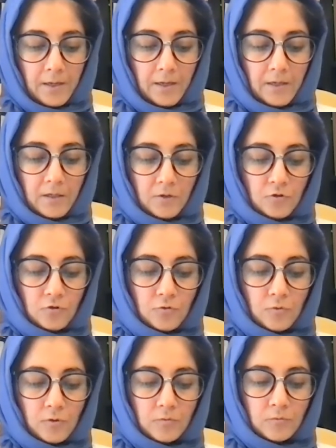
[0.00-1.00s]
In his
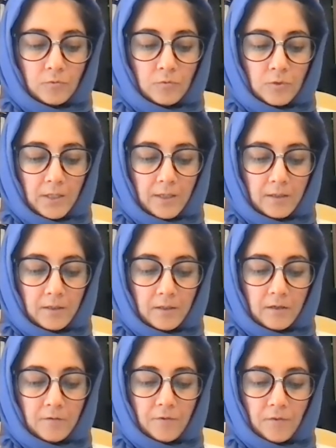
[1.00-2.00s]
short ruling
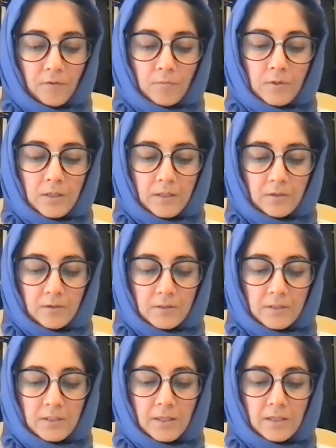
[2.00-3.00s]
of 3
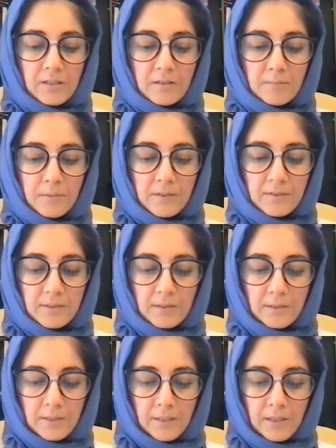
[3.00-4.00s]
years, he
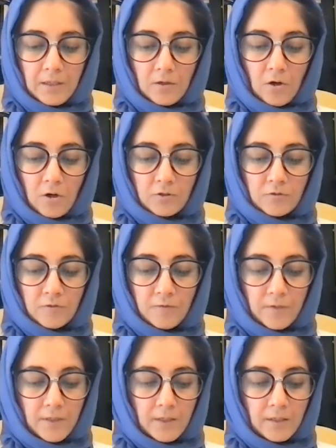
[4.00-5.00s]
explicitly
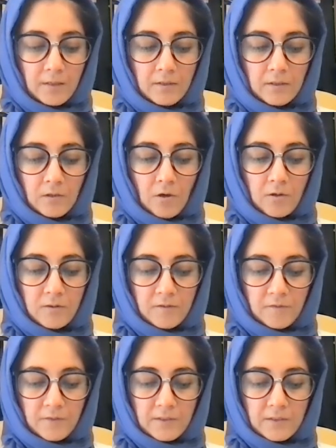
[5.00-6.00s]
contravened the laws
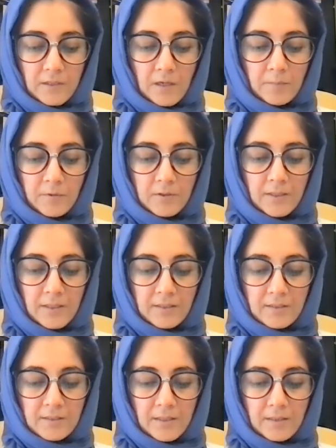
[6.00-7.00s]
of Islam to the
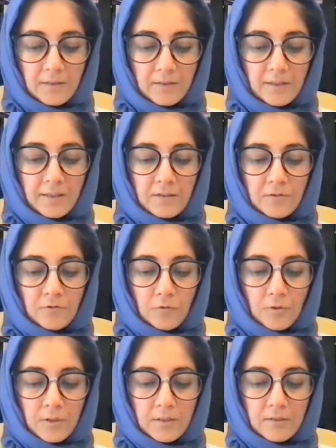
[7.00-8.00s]
extent that
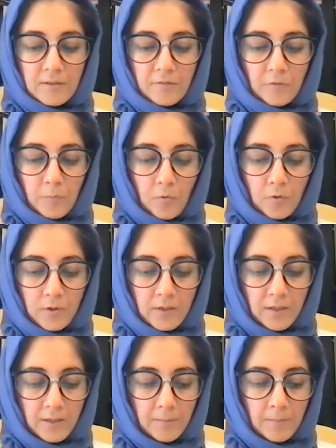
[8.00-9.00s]
historians have reported
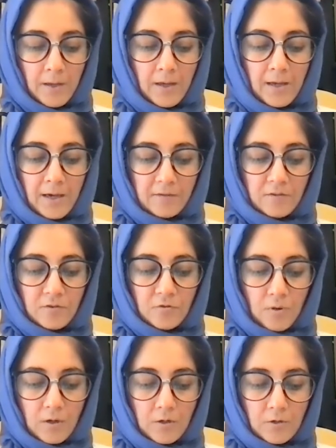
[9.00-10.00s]
him as a
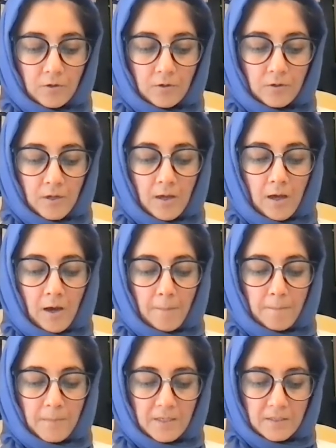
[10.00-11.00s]
drunkard
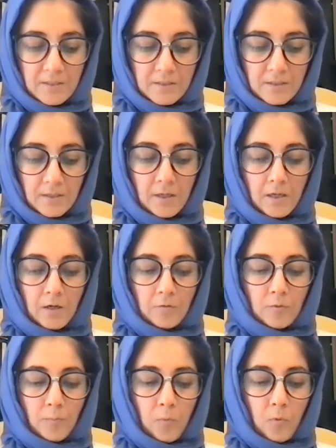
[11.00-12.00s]
amidst
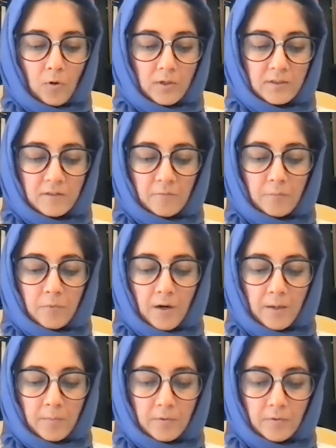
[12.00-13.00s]
reports of
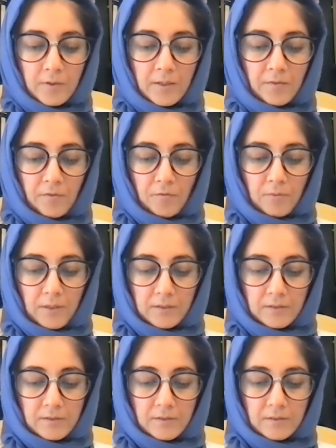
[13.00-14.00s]
bribery and
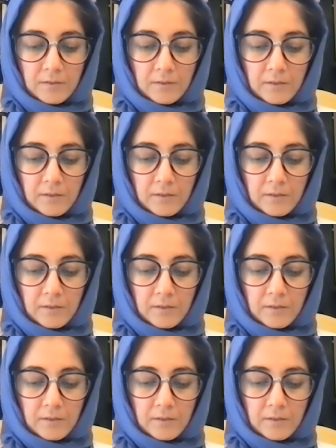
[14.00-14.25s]
threats.